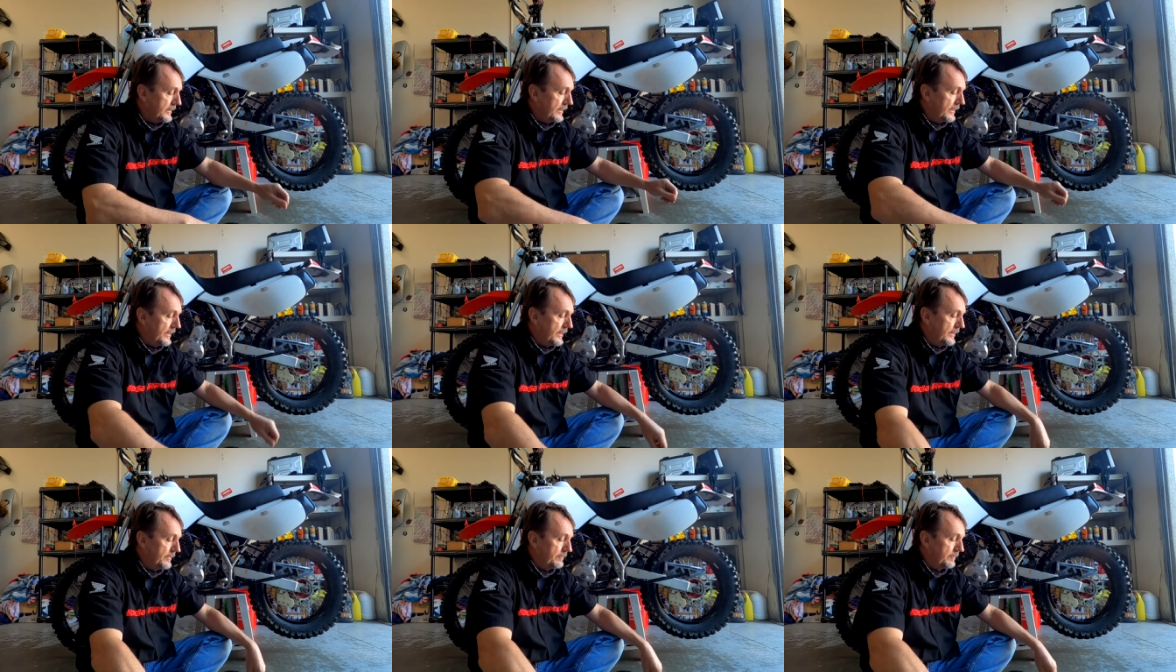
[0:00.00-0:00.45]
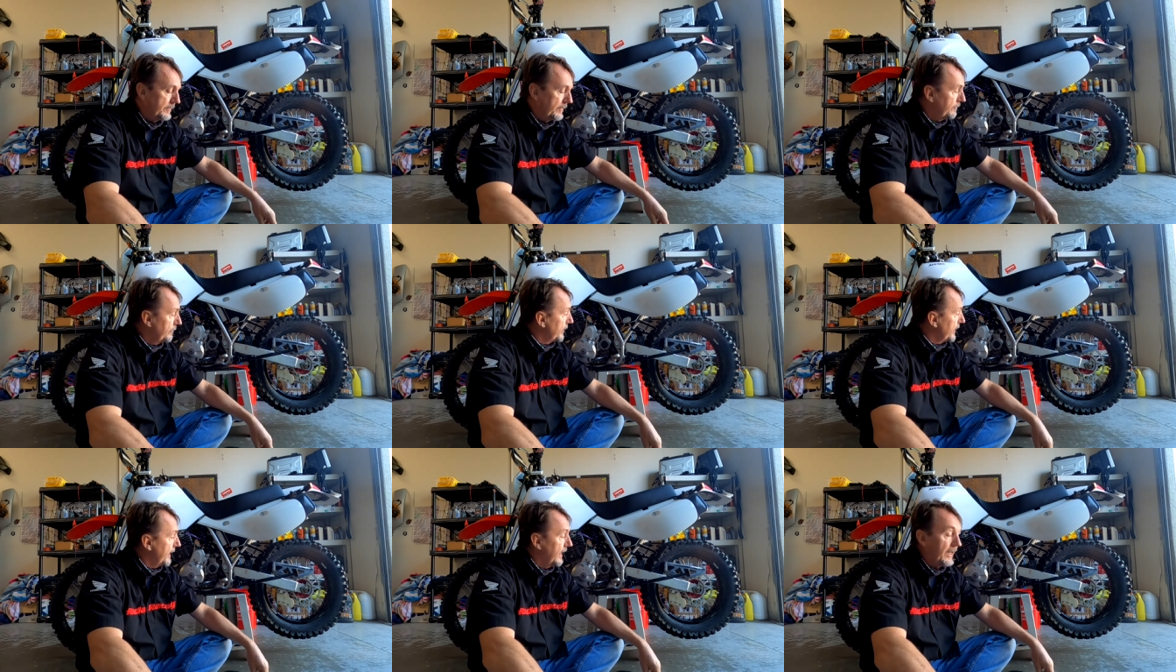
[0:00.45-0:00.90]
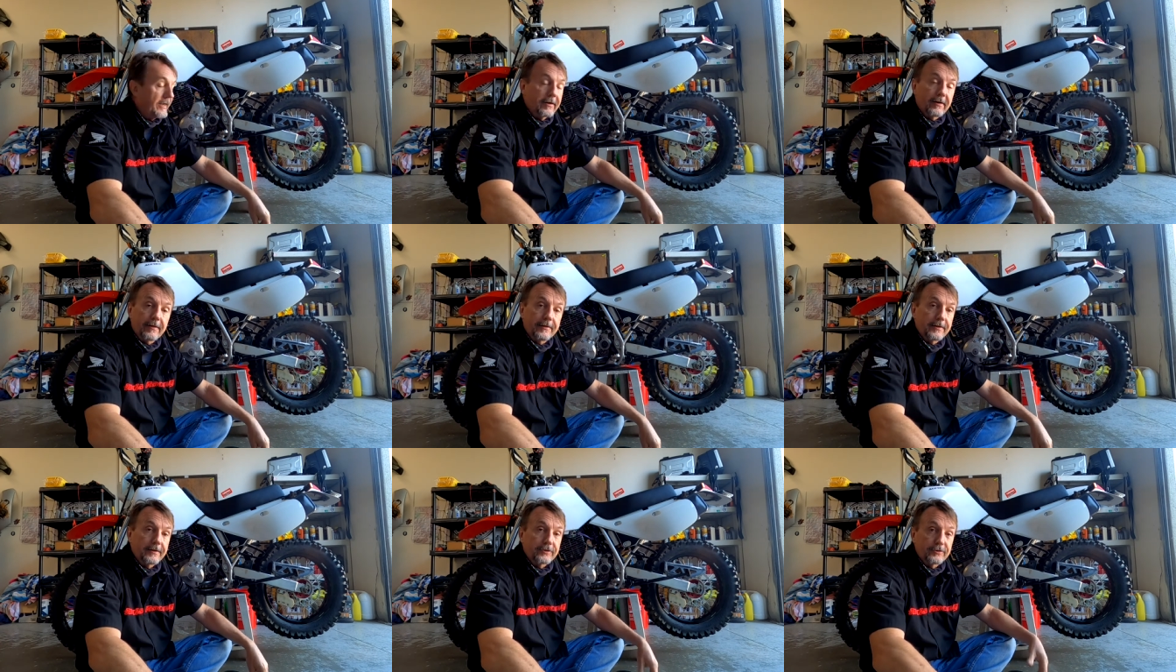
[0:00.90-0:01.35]
If I'd had it
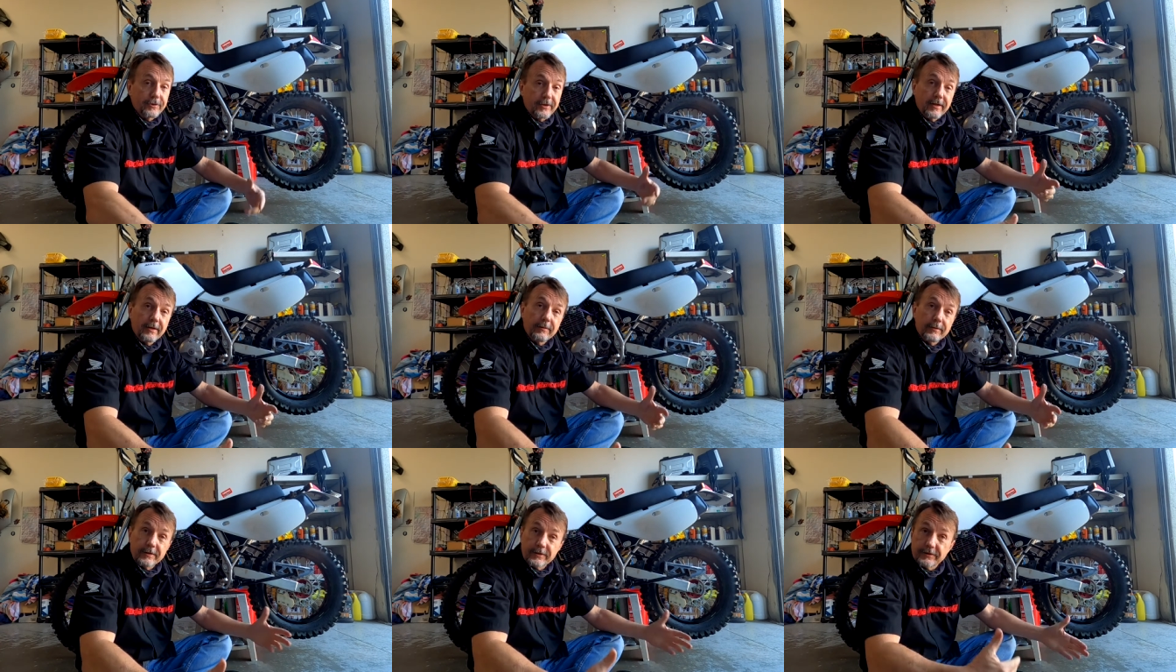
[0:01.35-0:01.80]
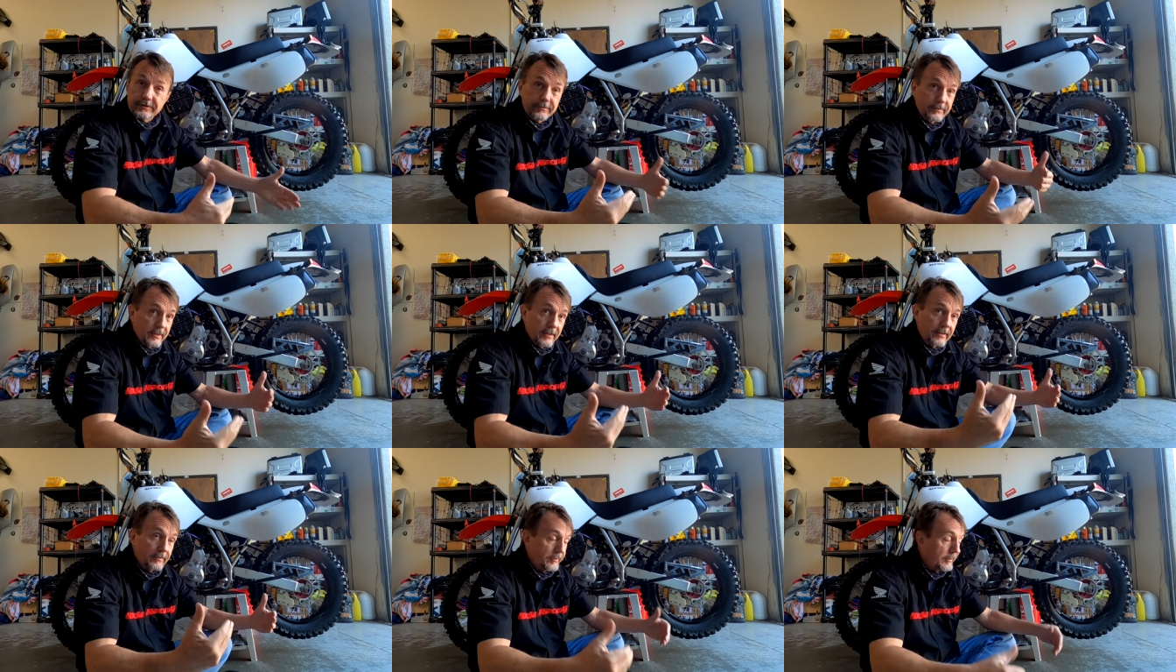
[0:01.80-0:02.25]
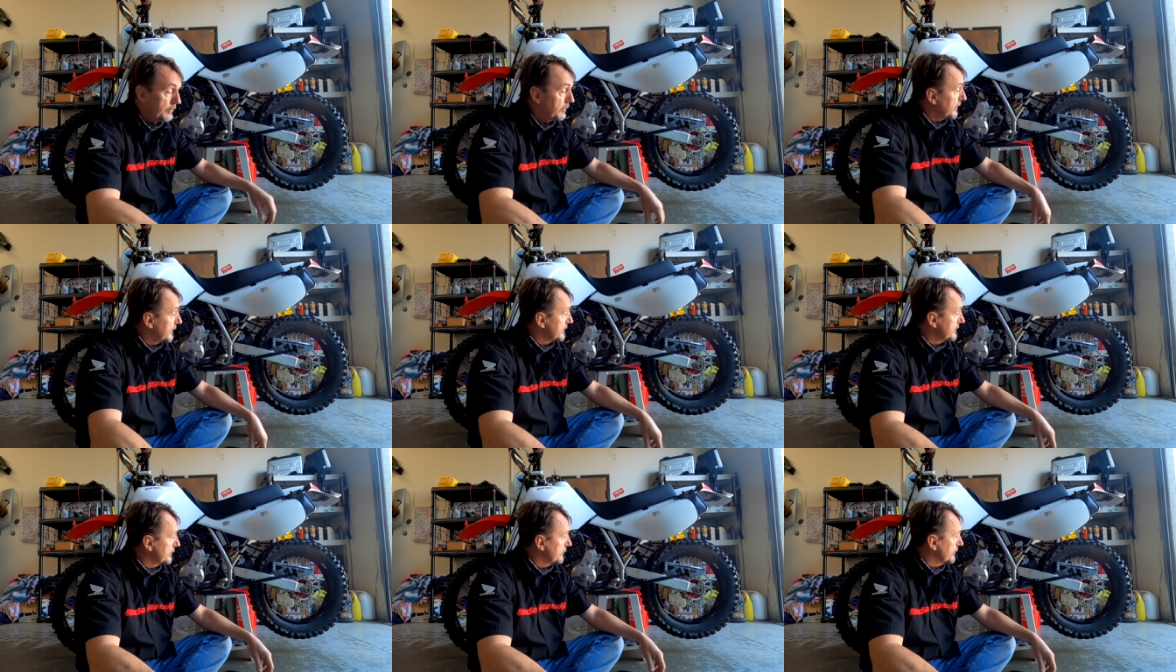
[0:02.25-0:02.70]
on the trail, I would have just
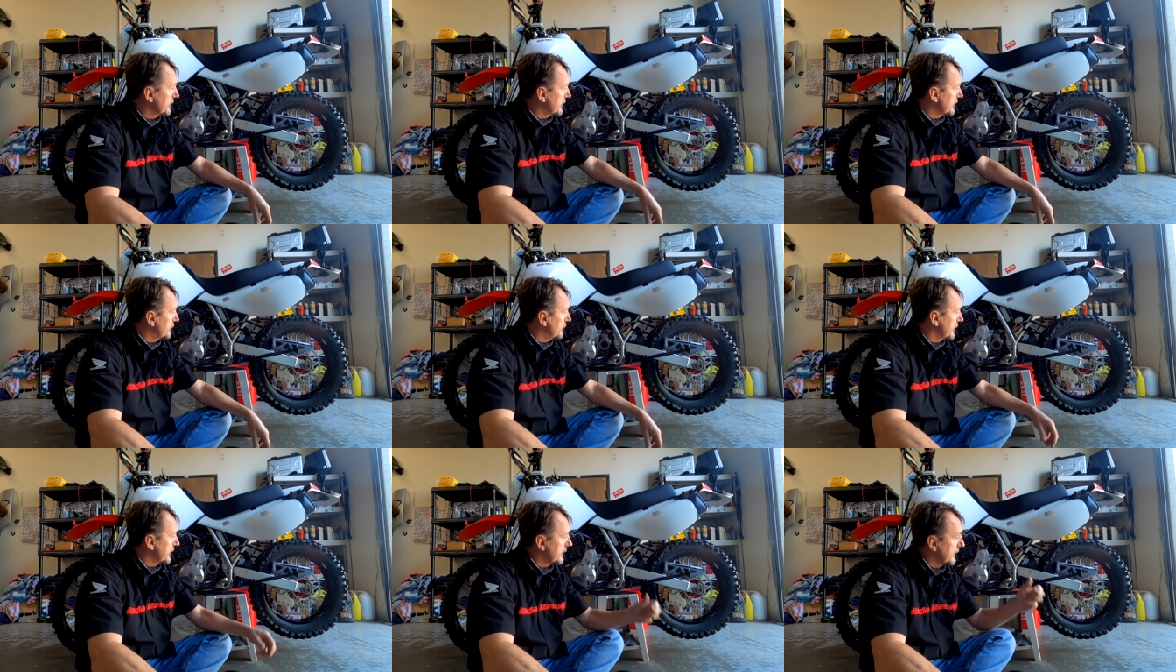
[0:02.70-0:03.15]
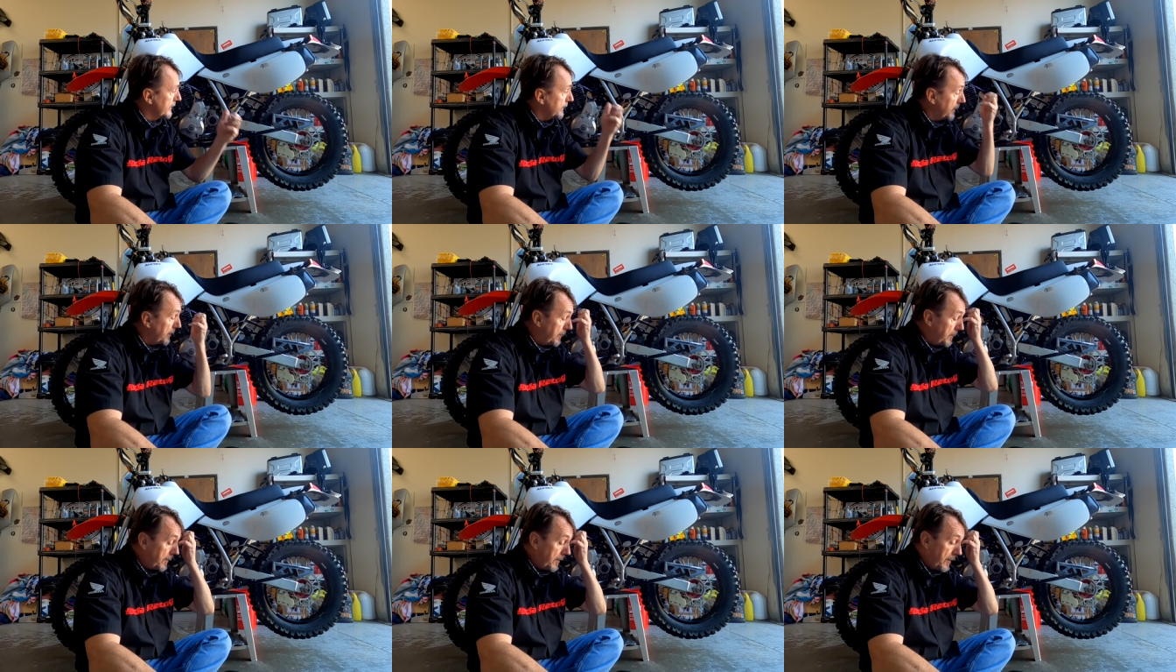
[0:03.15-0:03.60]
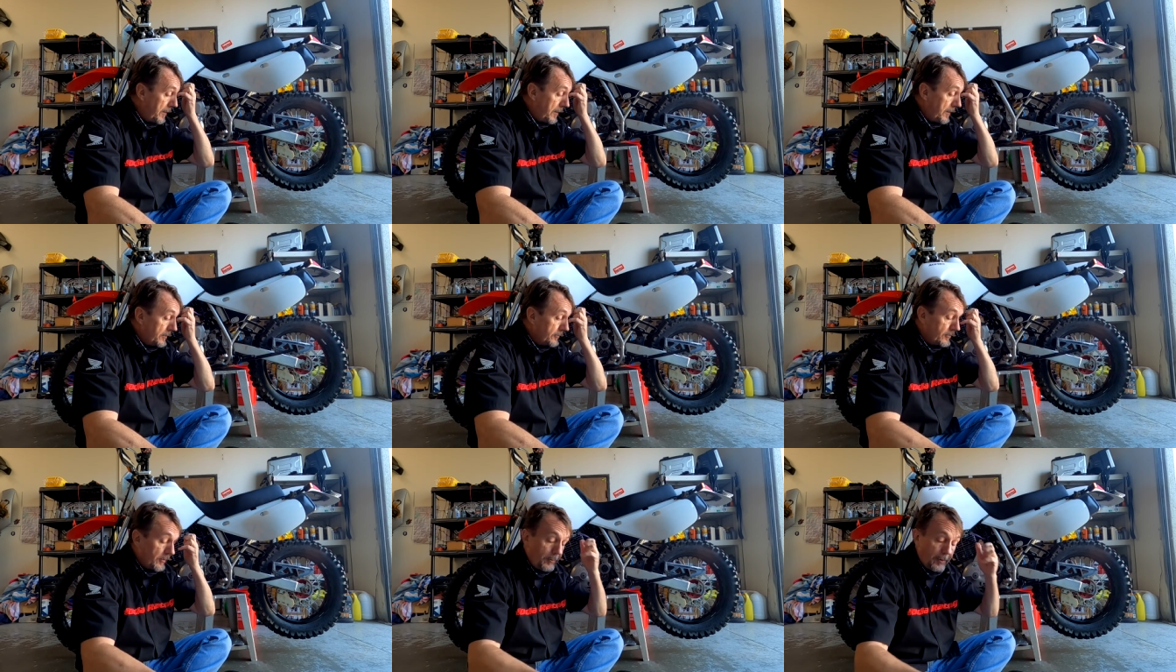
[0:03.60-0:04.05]
replaced it really quickly.
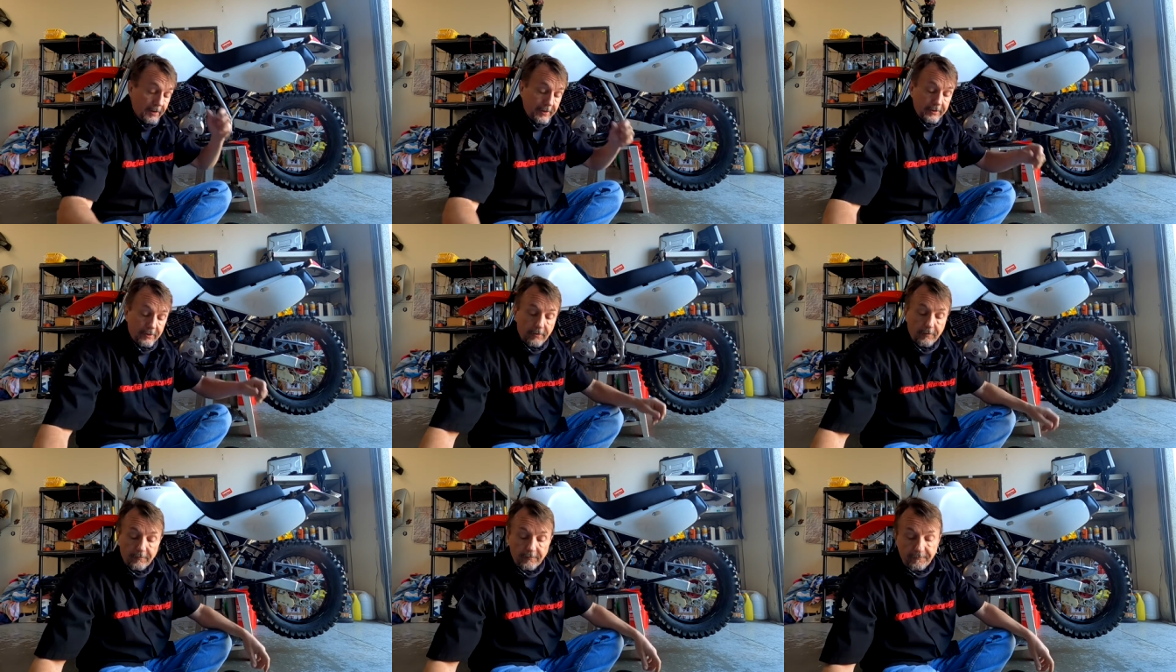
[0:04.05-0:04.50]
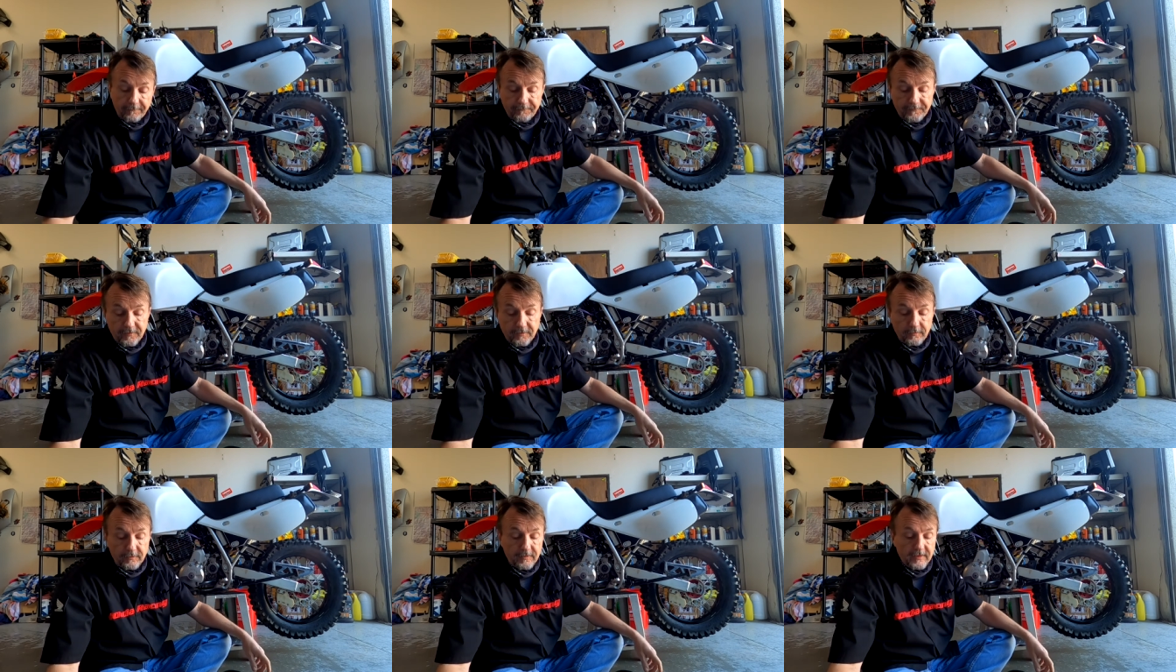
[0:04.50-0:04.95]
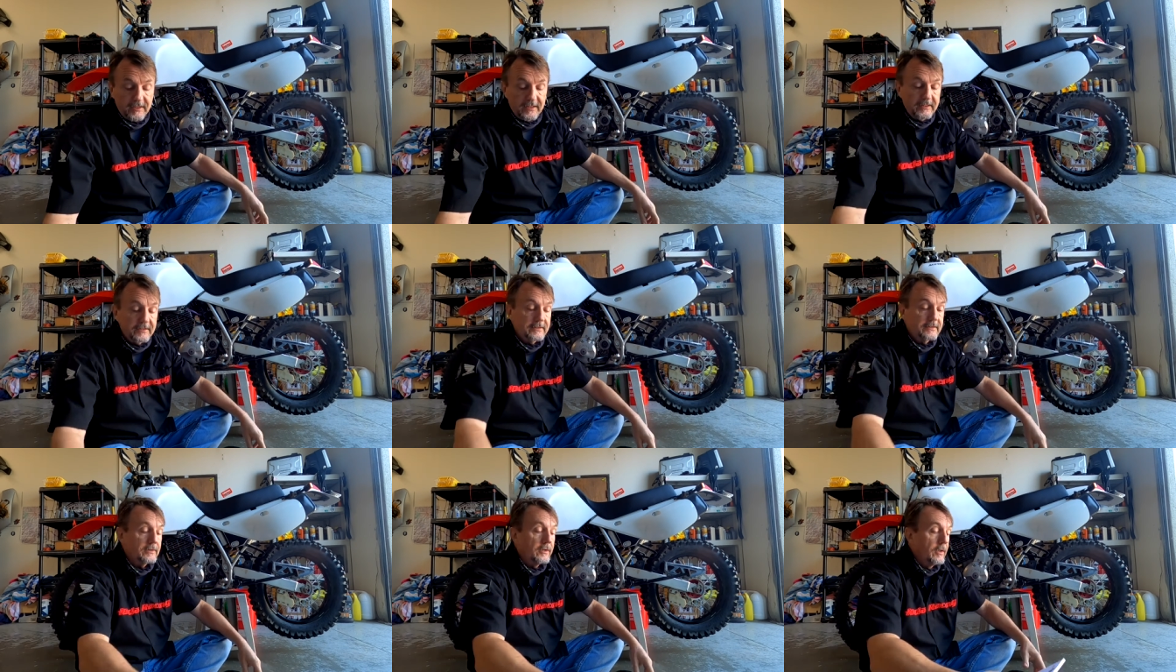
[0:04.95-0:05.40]
So I wanted to go over a few
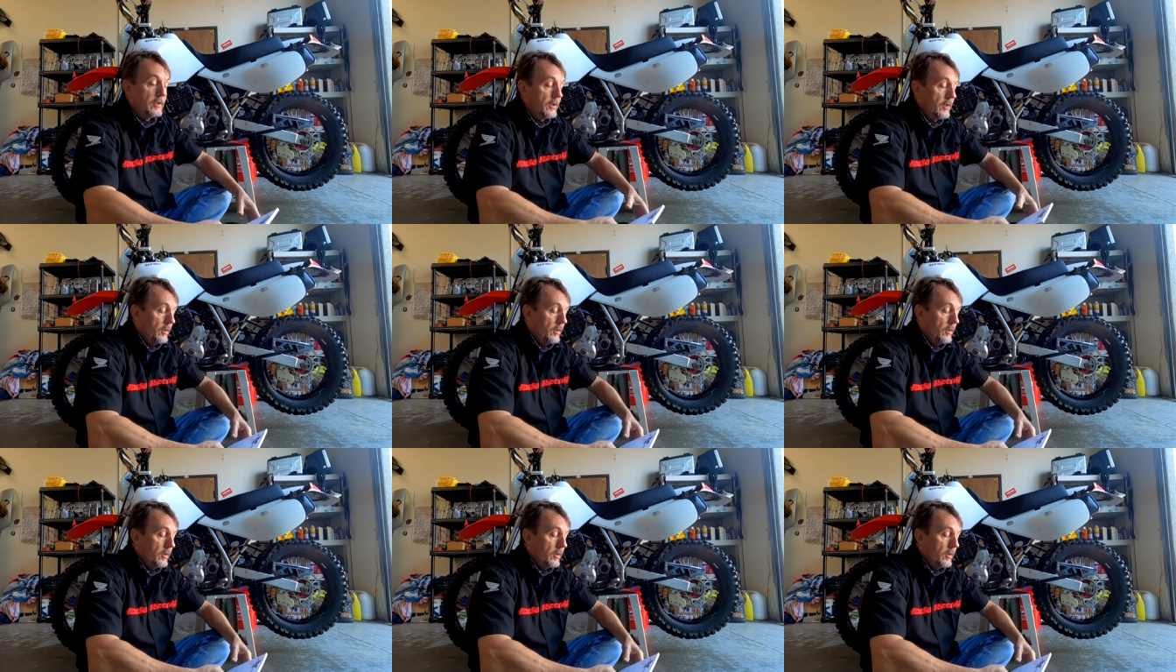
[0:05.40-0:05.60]
things.